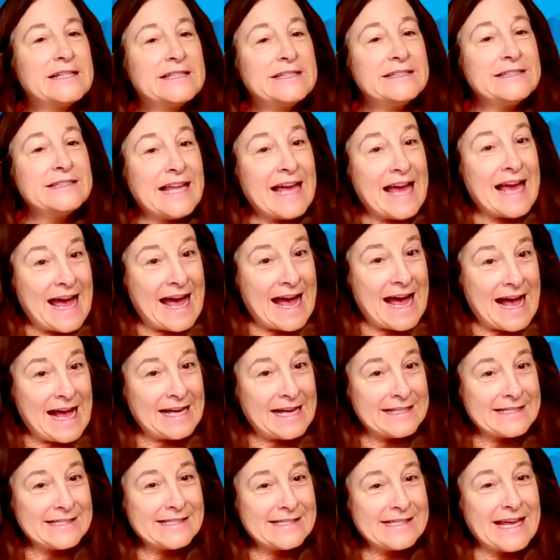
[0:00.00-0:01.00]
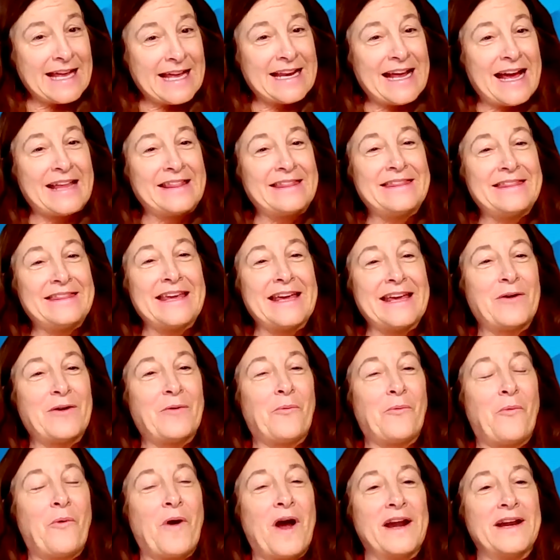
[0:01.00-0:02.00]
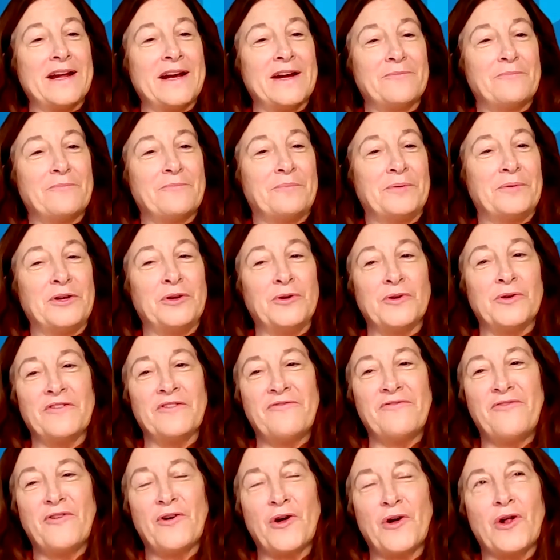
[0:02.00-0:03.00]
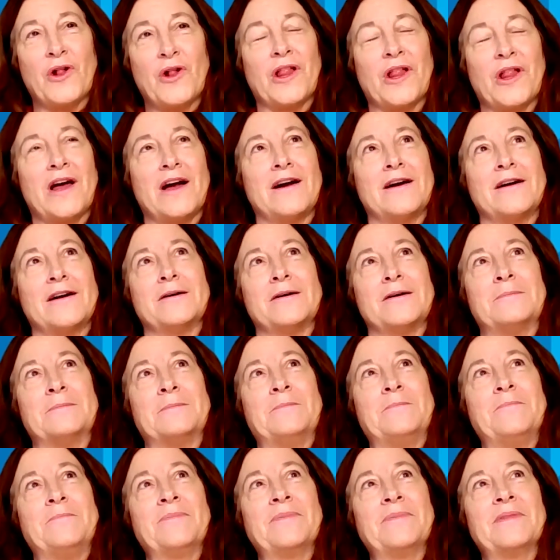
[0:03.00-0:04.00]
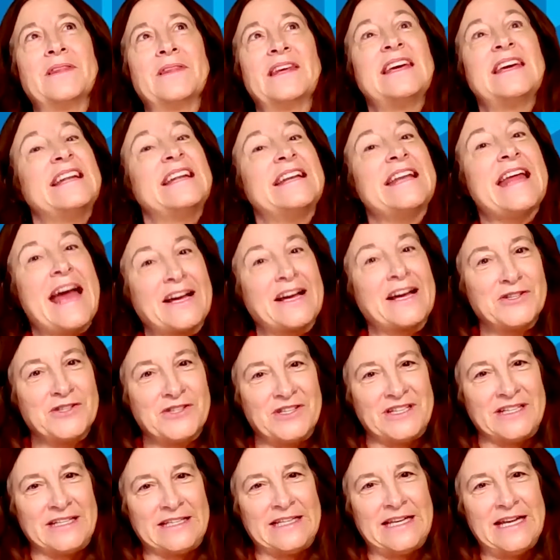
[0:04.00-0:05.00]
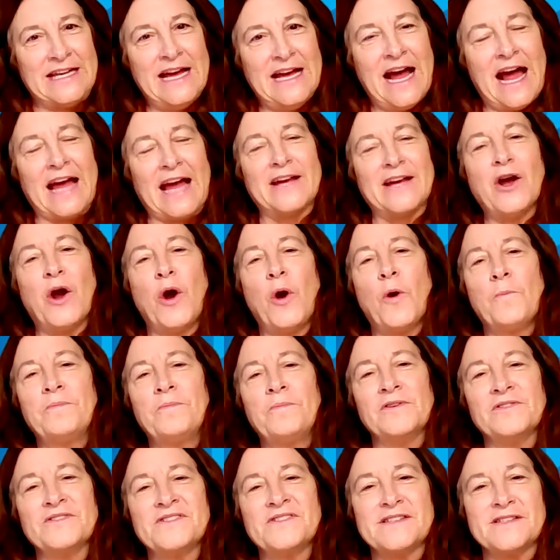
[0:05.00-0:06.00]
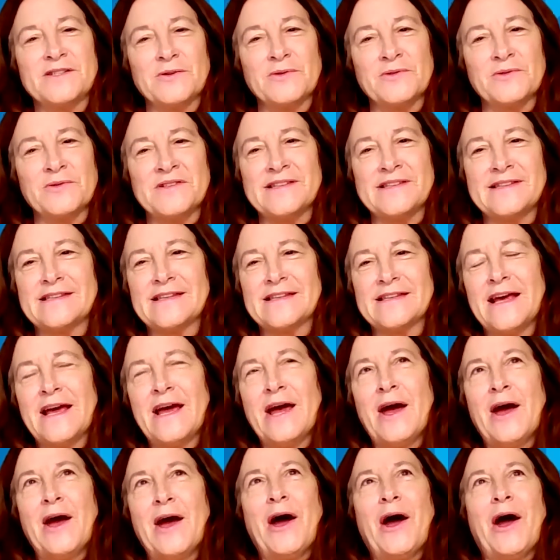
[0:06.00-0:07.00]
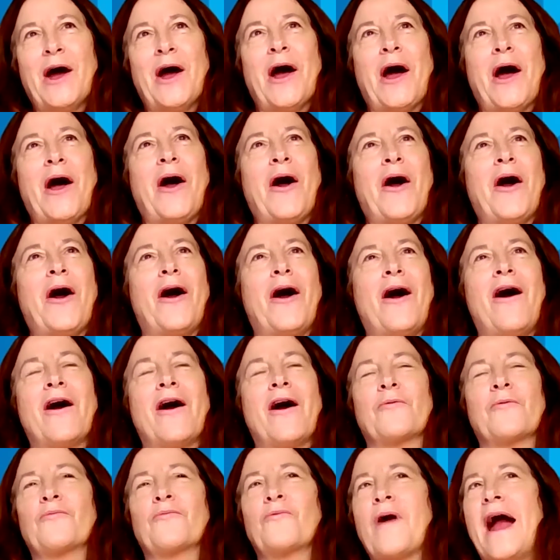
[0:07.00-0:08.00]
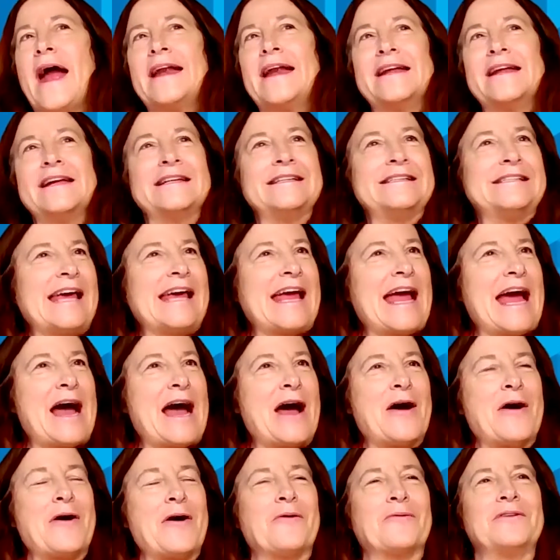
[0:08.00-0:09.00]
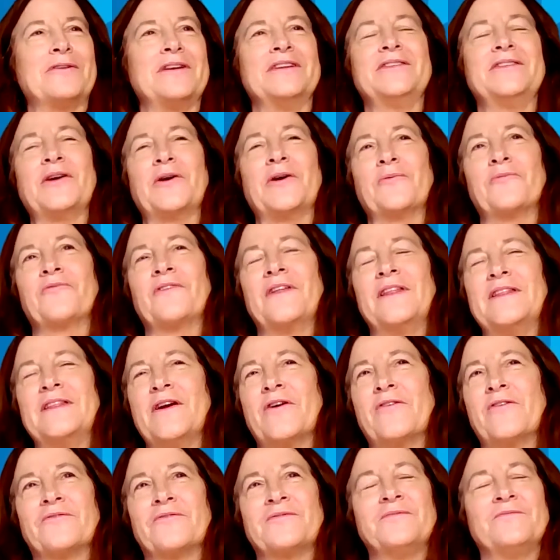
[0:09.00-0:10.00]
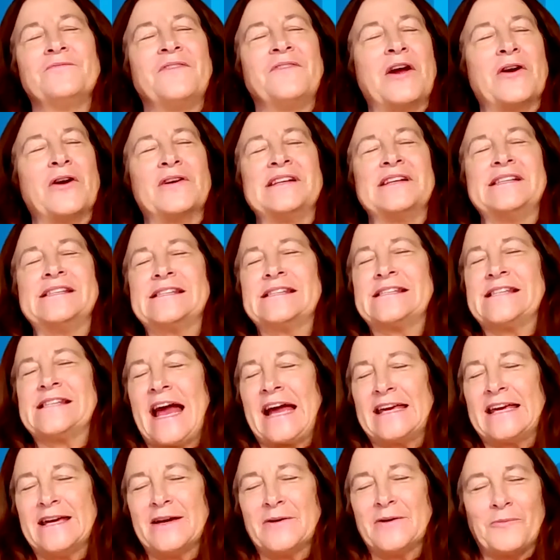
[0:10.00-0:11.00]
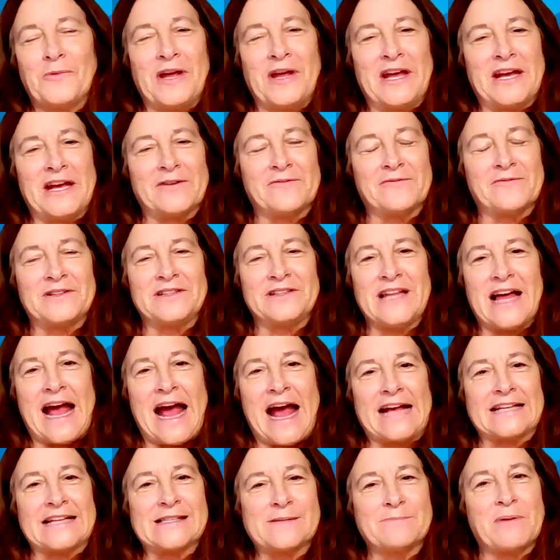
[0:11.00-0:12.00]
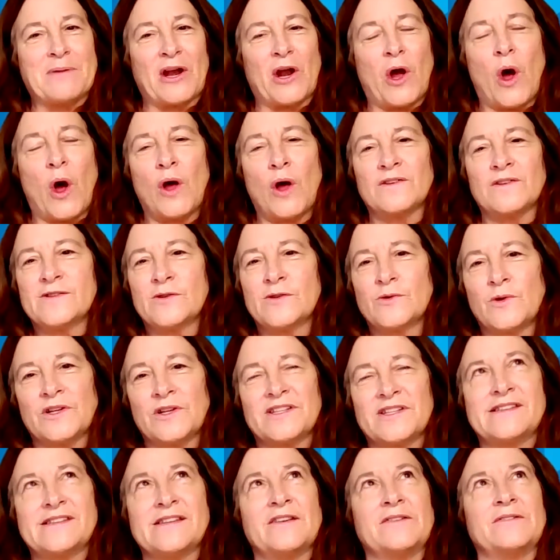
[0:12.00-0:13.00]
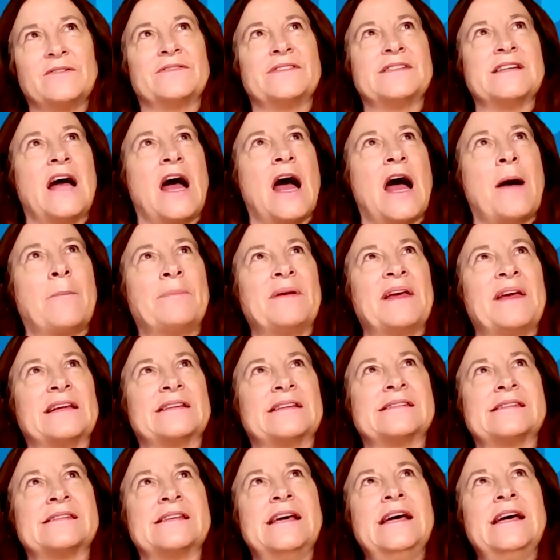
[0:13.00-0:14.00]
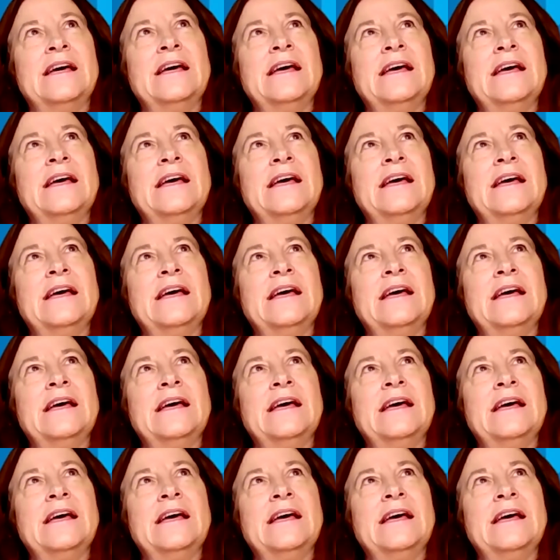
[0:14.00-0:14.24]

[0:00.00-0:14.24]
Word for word: class. And I think what a beautiful um, connection I hope your students are writing down they're in their very second week of class but all sorts of topics